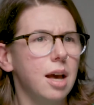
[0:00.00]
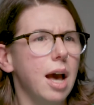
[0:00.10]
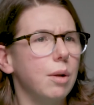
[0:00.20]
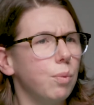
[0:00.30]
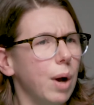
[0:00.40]

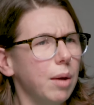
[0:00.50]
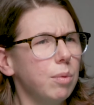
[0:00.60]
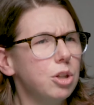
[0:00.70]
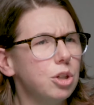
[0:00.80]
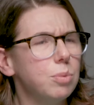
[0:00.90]
And why we
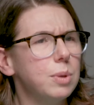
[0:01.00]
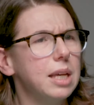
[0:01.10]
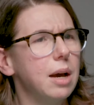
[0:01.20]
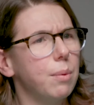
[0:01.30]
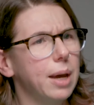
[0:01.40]
should be
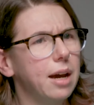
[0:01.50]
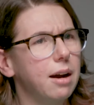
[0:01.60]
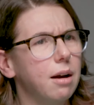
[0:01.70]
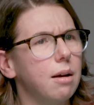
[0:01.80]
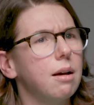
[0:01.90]

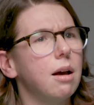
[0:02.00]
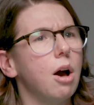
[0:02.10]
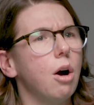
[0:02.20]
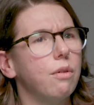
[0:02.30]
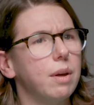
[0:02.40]
aware
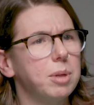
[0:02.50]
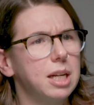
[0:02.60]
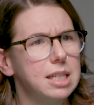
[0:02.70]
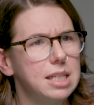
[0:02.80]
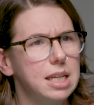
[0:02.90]
of
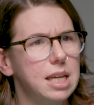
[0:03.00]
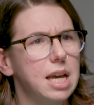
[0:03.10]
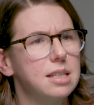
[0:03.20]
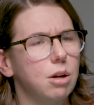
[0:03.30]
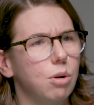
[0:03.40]
hepatitis E
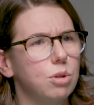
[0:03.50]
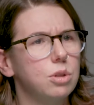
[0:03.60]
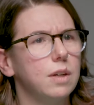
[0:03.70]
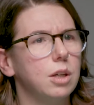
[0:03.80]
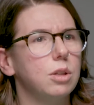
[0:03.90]
as a cause of
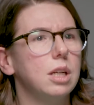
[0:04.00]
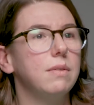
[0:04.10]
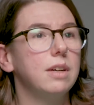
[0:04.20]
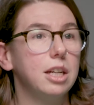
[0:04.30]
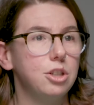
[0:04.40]
acute
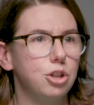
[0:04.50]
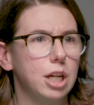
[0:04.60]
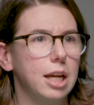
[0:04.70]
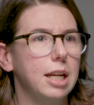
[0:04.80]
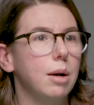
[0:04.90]
liver injury
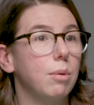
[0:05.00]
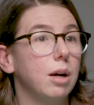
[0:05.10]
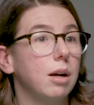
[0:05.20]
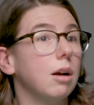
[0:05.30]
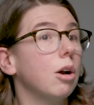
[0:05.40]
in
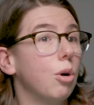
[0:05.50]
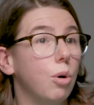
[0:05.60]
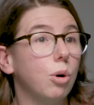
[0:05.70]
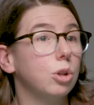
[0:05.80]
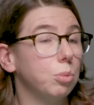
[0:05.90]
our
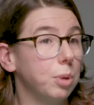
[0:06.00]
cohort of